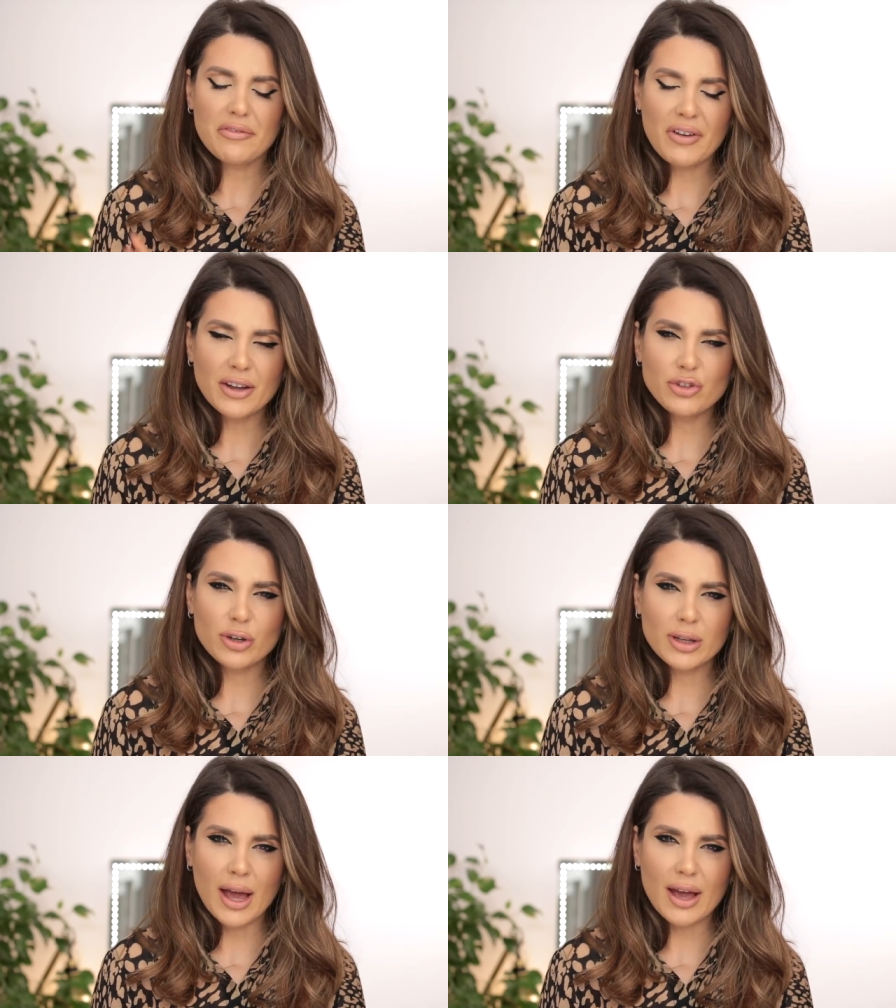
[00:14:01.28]
find
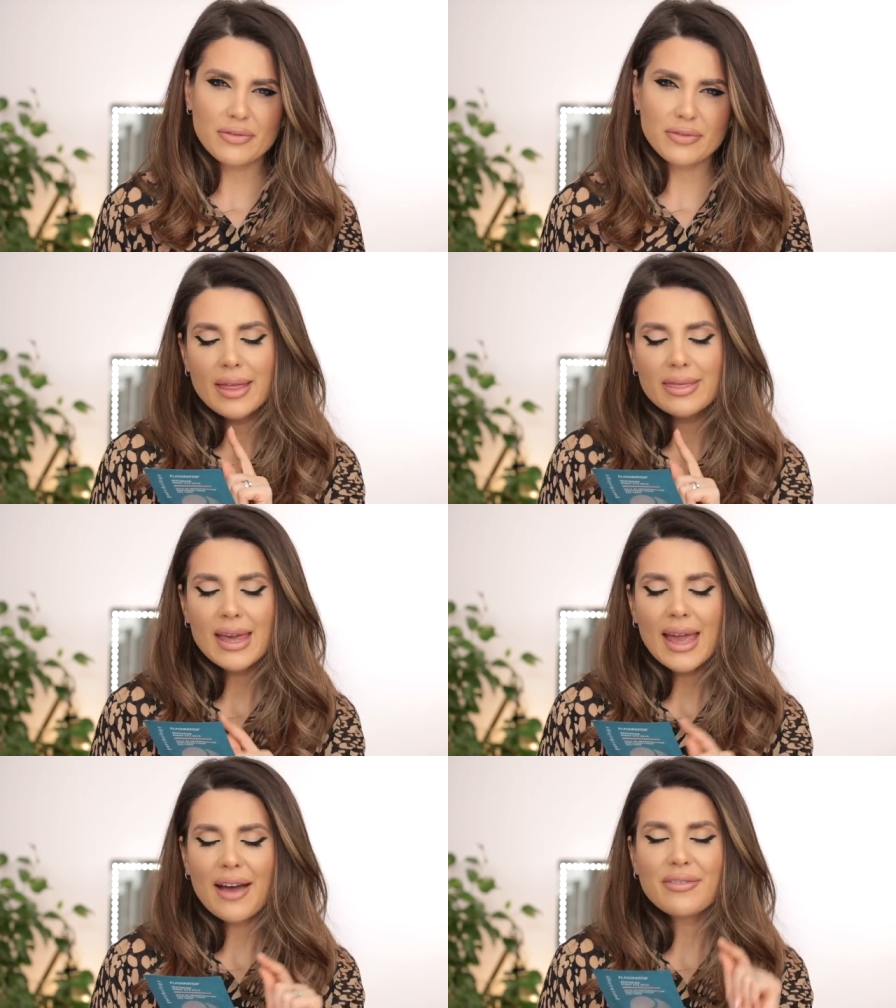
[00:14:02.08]
your life.
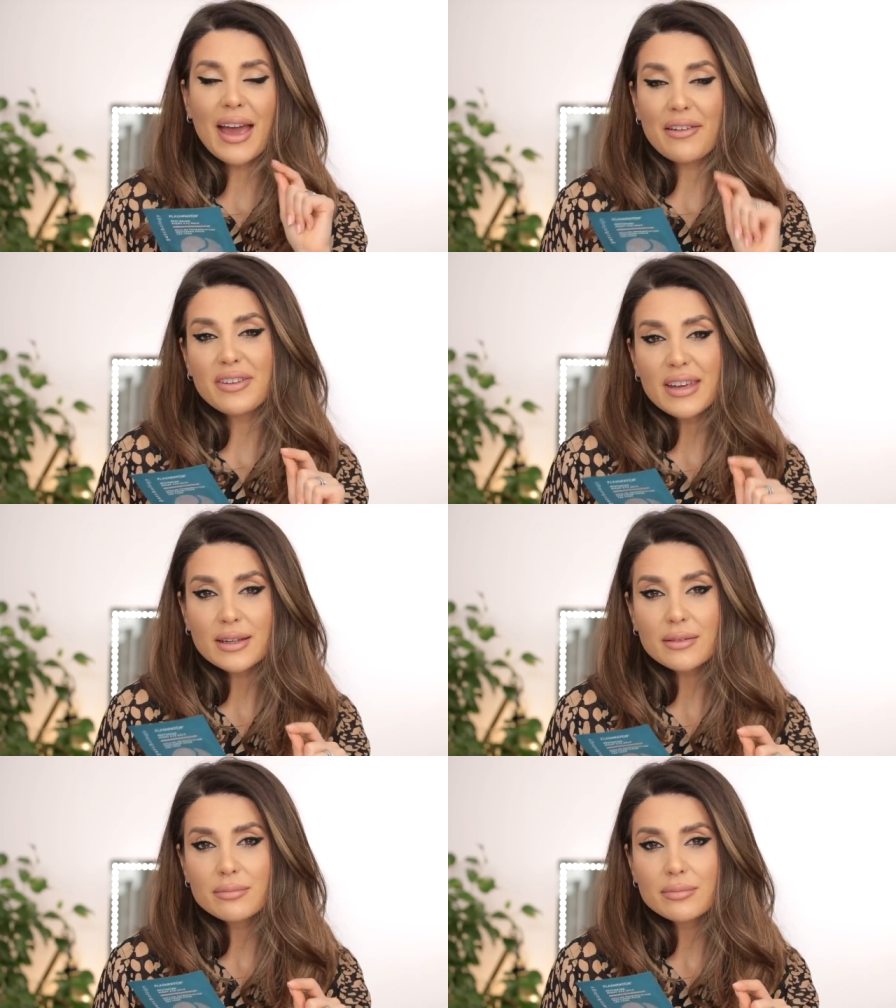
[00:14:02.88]
They have
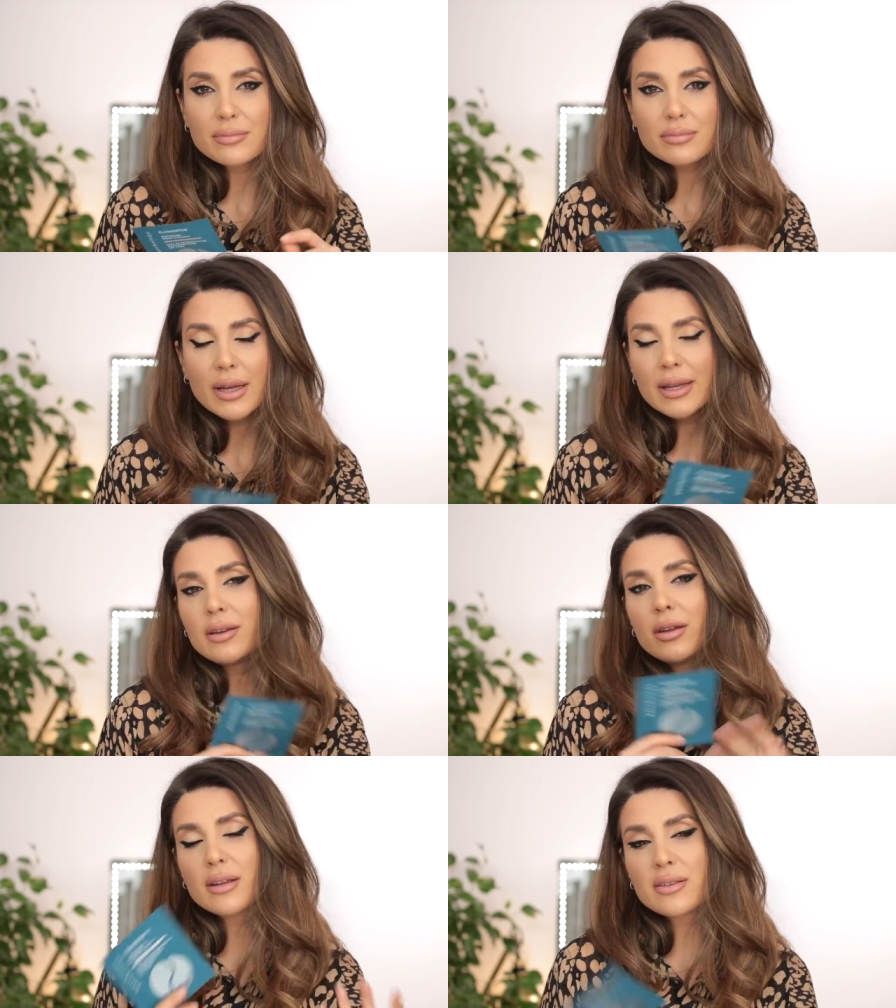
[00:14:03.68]
caffeine.
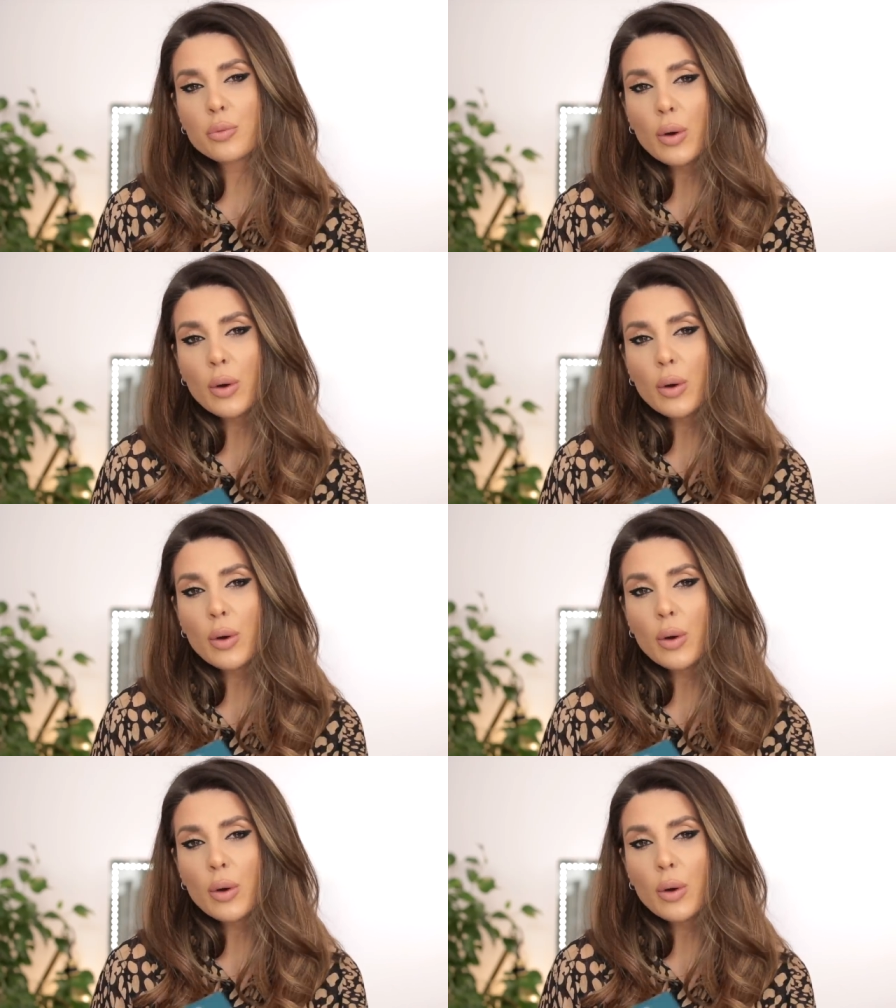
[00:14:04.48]
And it's